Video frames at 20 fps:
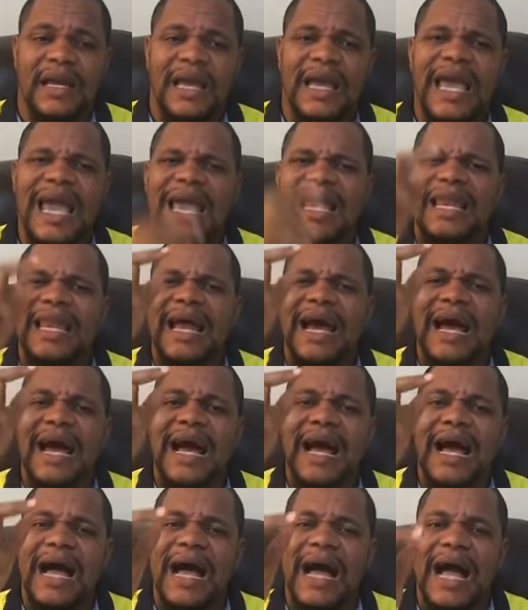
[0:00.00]
And
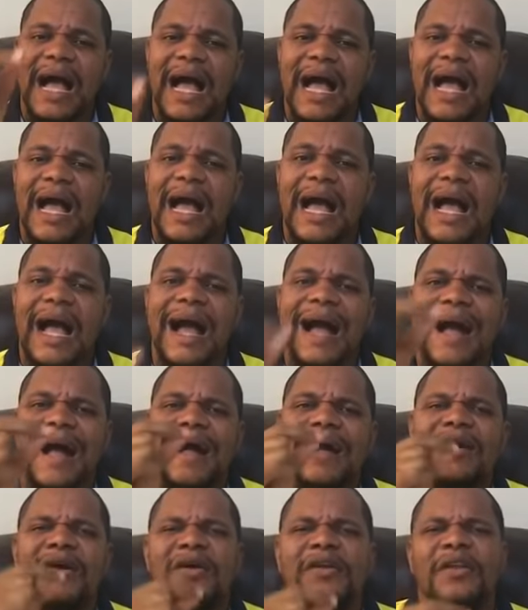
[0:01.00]

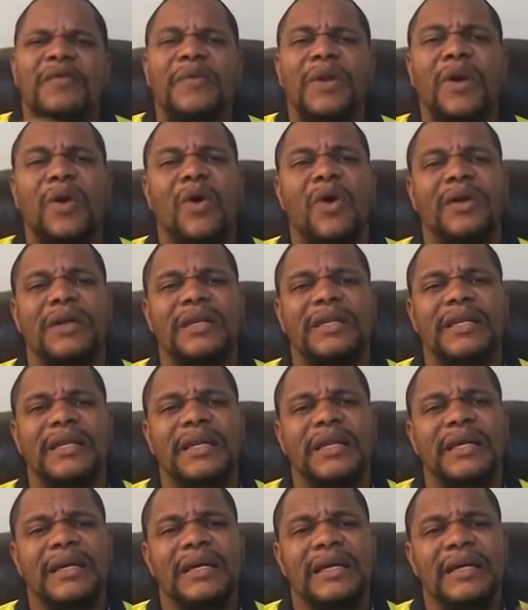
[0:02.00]
I heard a recording.
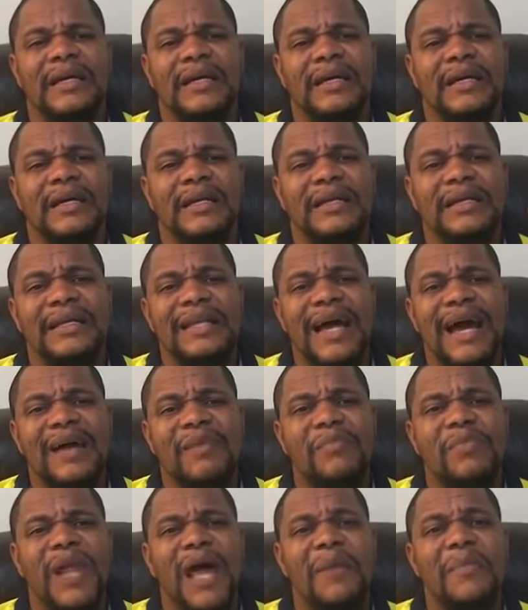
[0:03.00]

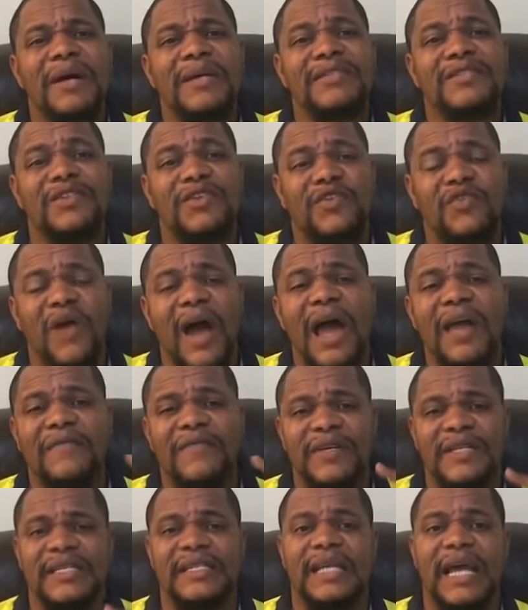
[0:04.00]
Nat Blaman's
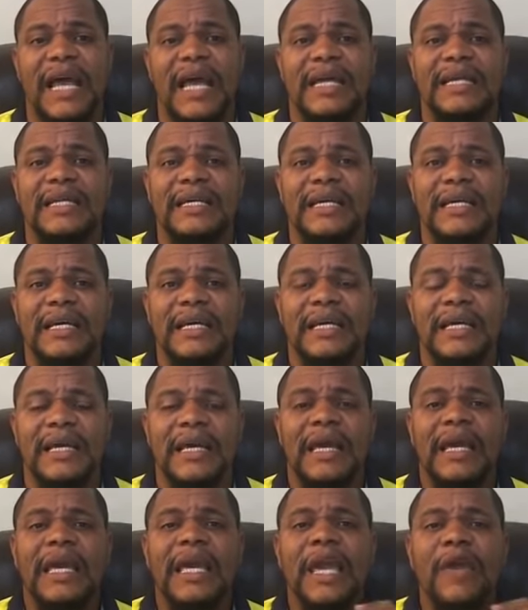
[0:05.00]
driver said
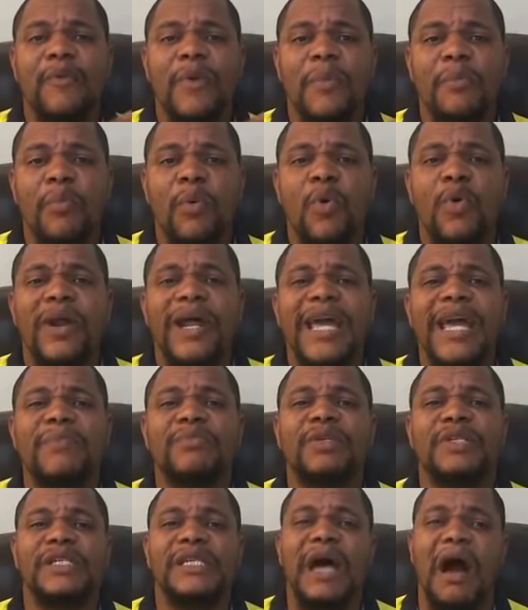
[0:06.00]
he reported
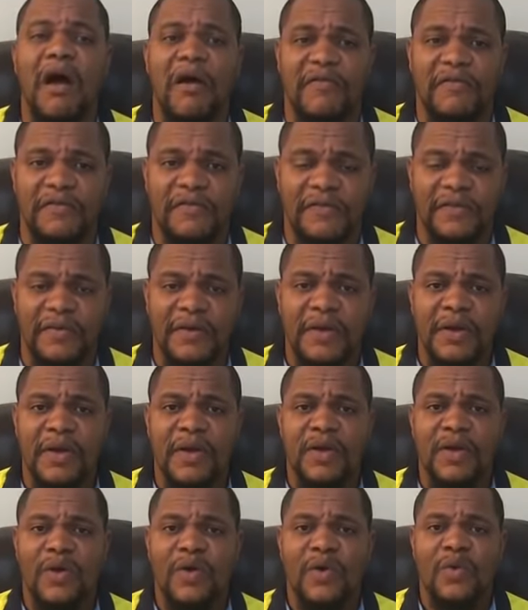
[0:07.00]
himself
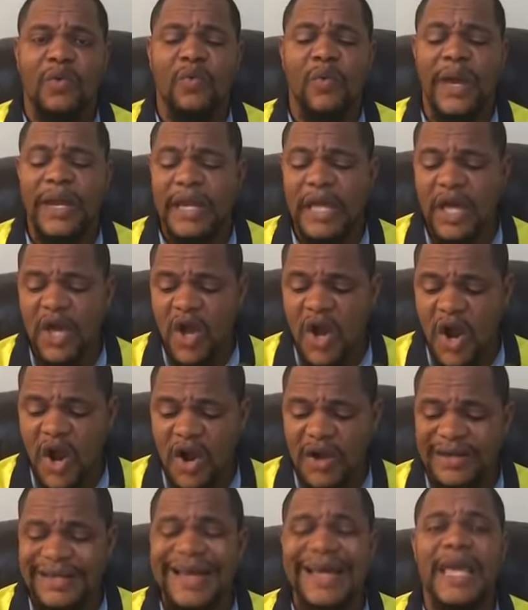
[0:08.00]
when he
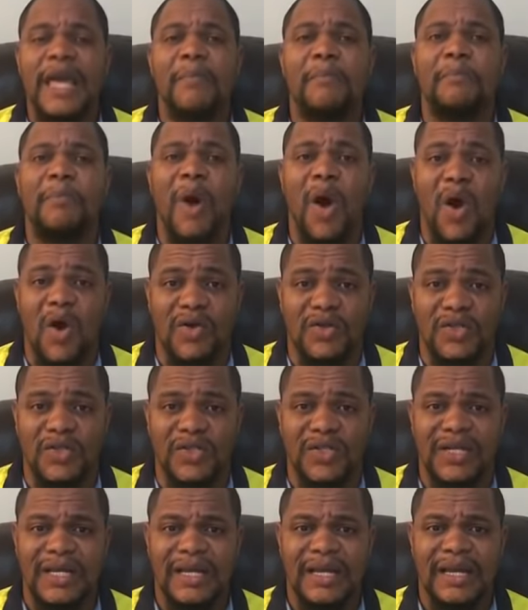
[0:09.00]
heard that his
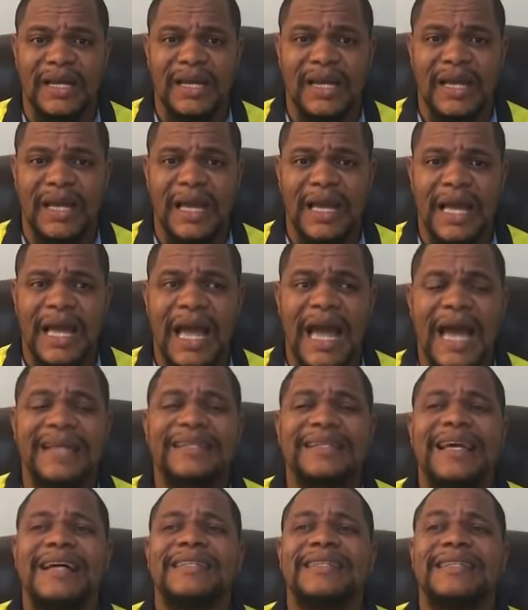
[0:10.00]
boss
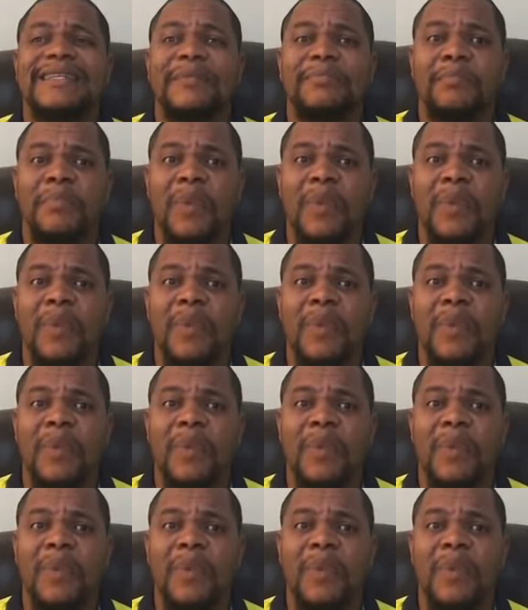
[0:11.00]
had tested